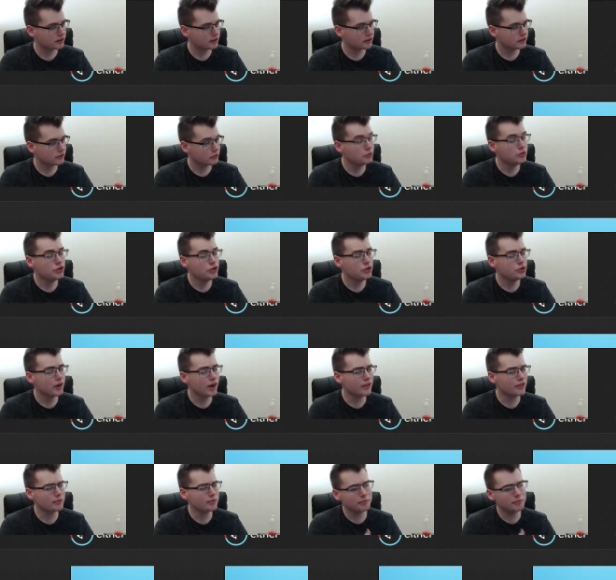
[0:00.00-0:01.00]
Would you rather
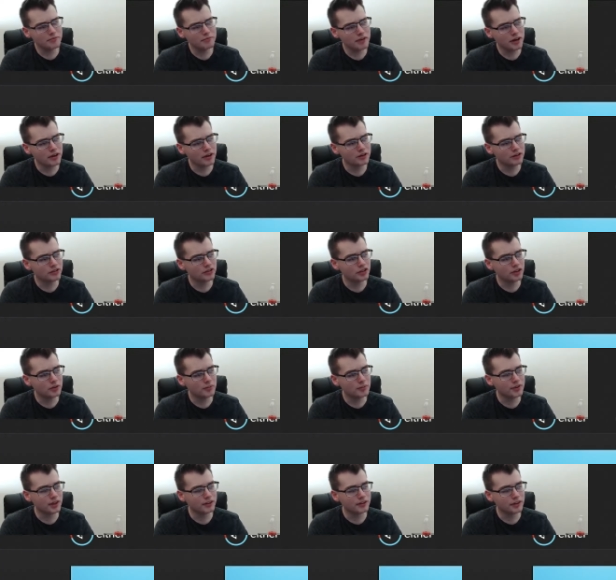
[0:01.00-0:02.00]
be married to someone
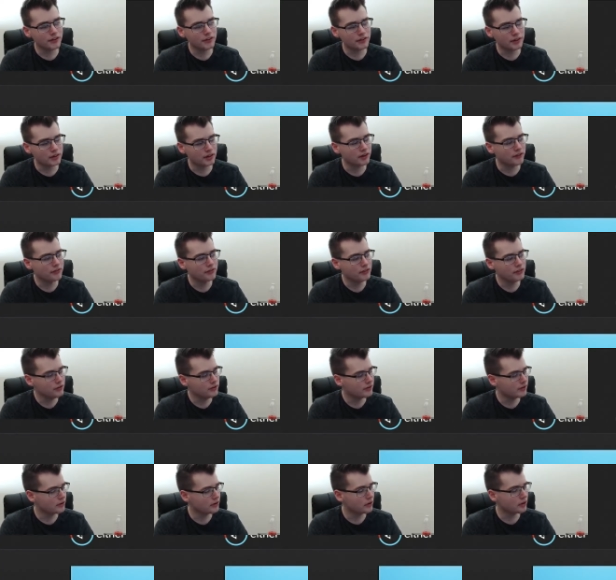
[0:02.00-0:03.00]
that doesn't love you,
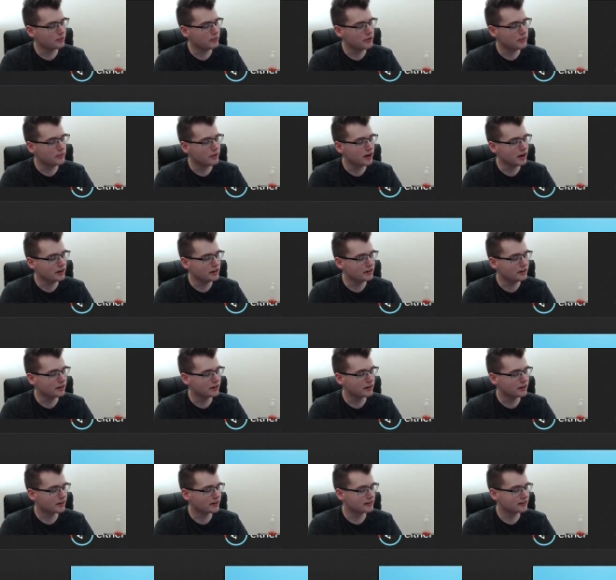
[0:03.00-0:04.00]
or be married
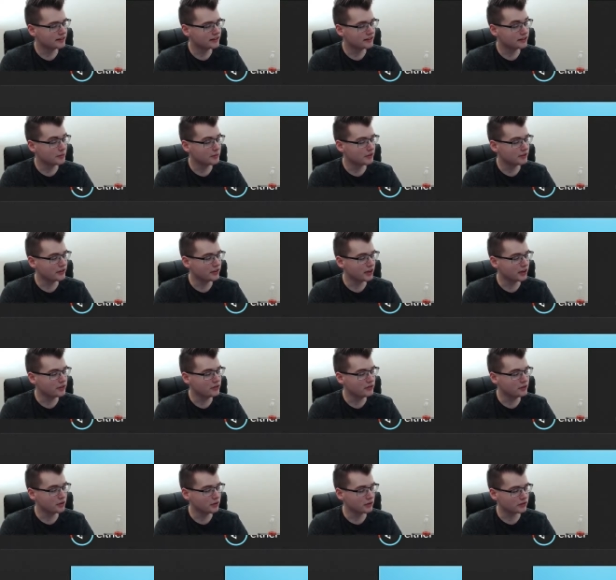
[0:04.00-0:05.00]
to someone that you
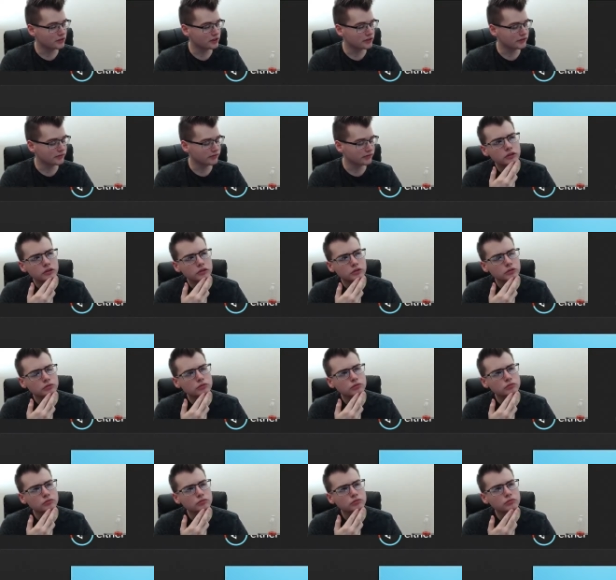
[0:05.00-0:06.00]
don't love?
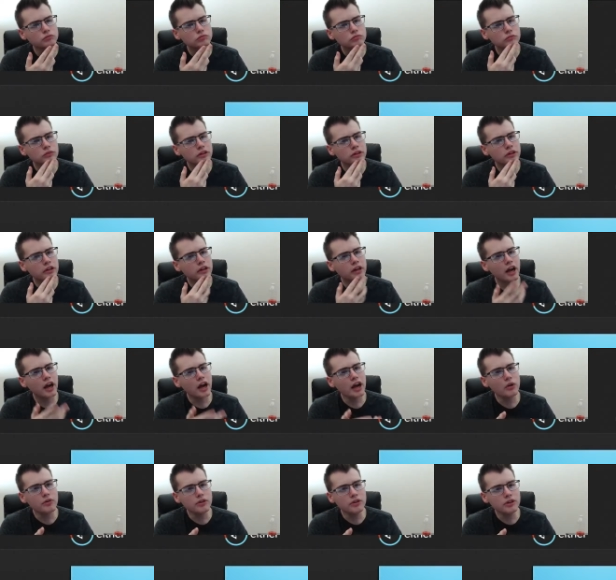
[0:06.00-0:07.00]
How
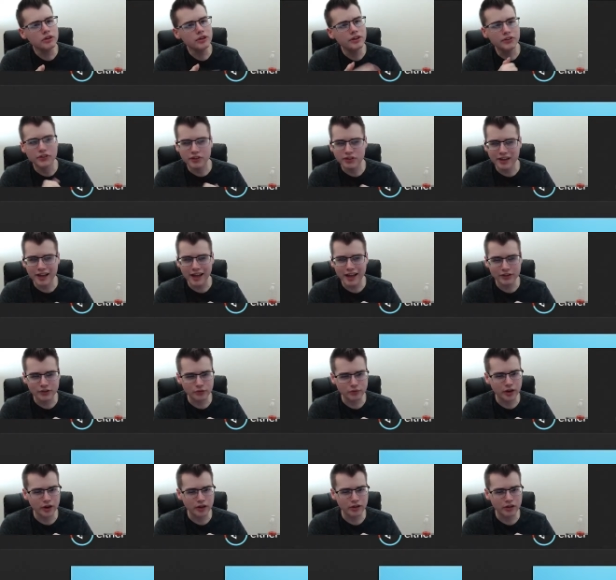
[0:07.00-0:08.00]
good is a tax
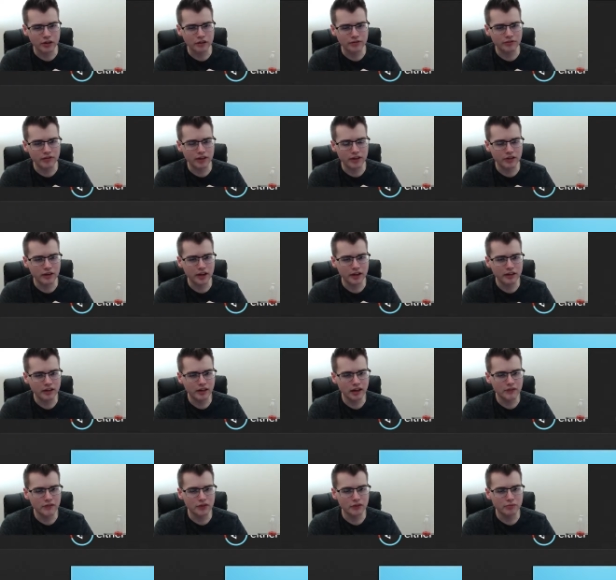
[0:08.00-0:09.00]
write-off that you had to
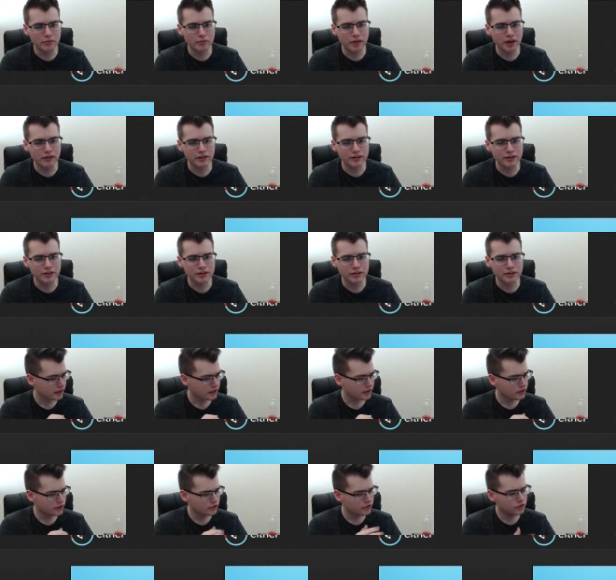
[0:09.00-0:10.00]
have this marriage?
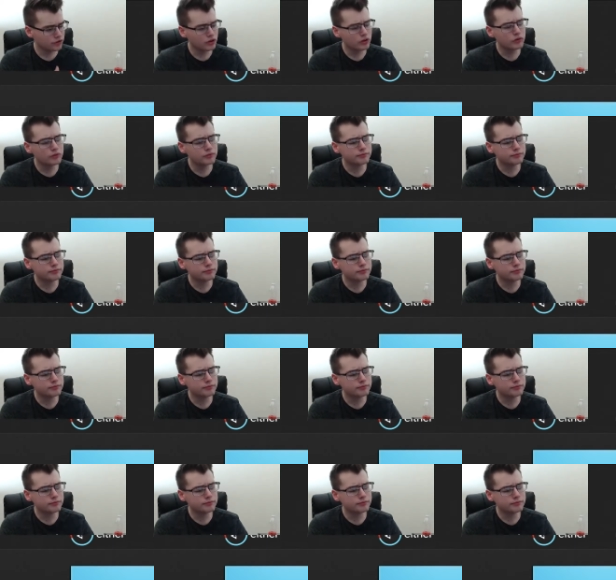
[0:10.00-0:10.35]
So,